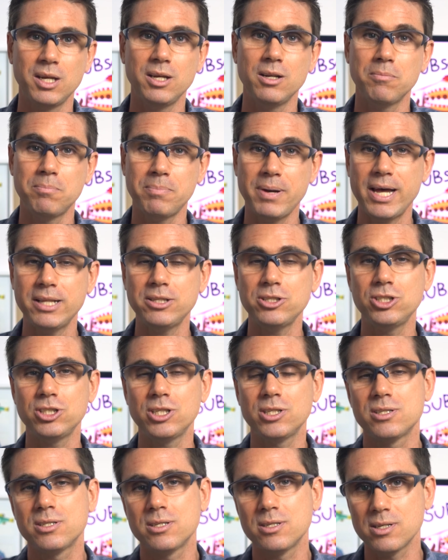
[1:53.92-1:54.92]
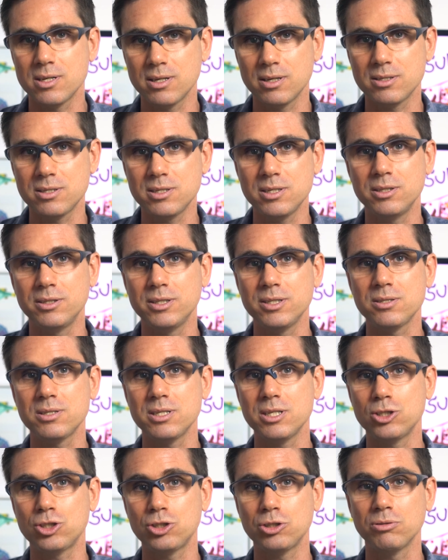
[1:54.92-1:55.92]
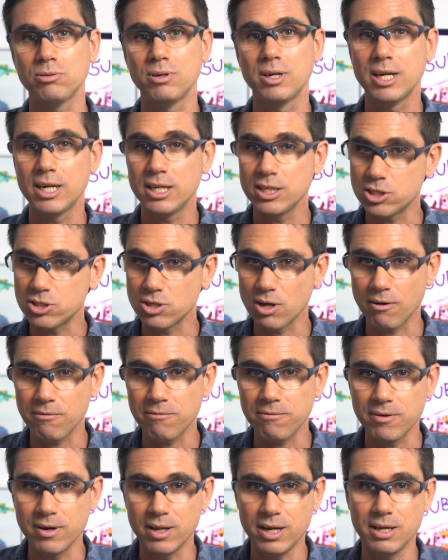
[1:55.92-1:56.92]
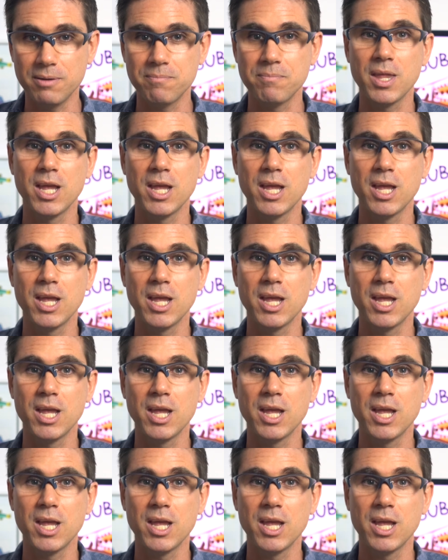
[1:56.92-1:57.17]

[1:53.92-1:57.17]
Pathogens is a serious issue. It's not funny.